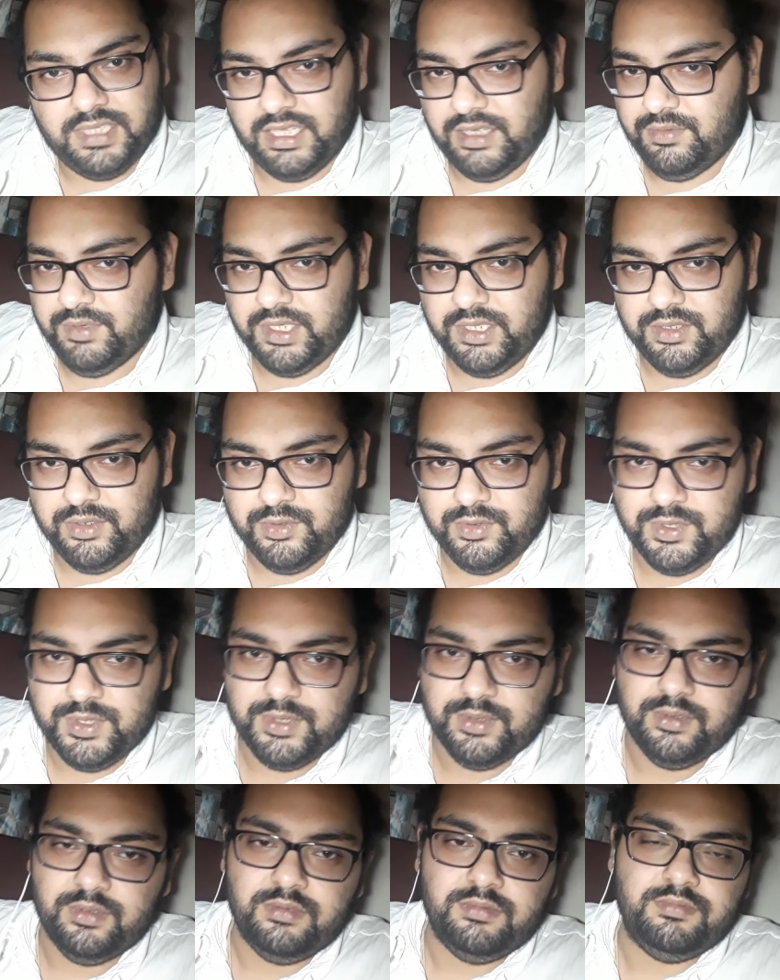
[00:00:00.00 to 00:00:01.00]
he will do
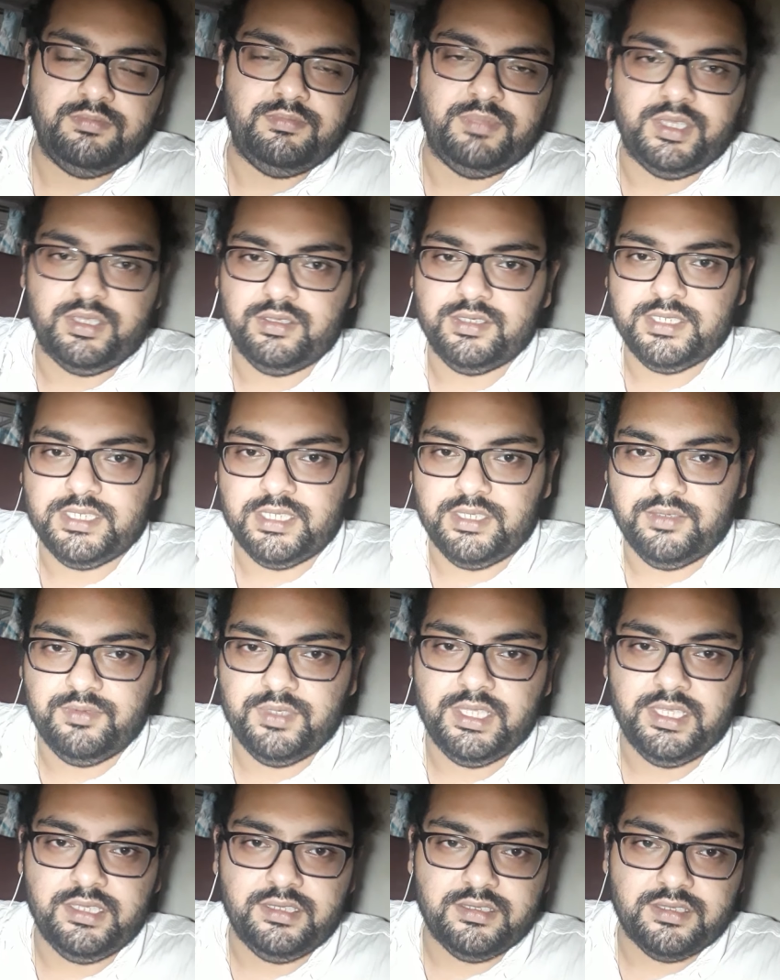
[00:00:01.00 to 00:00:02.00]
so because he
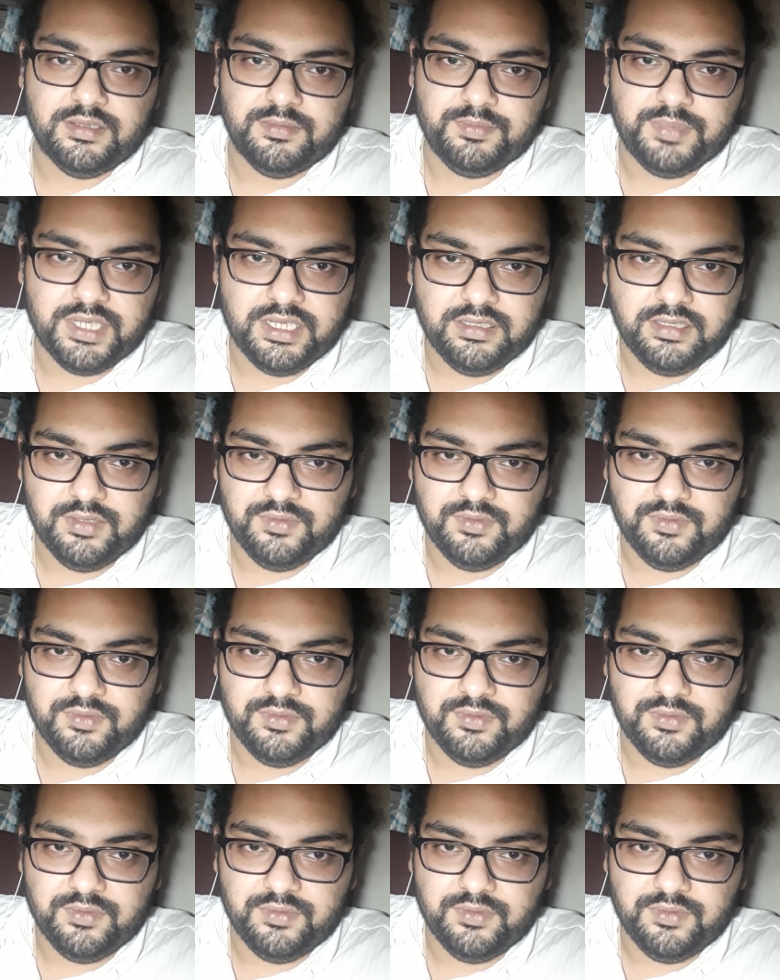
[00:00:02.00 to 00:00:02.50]
will interpret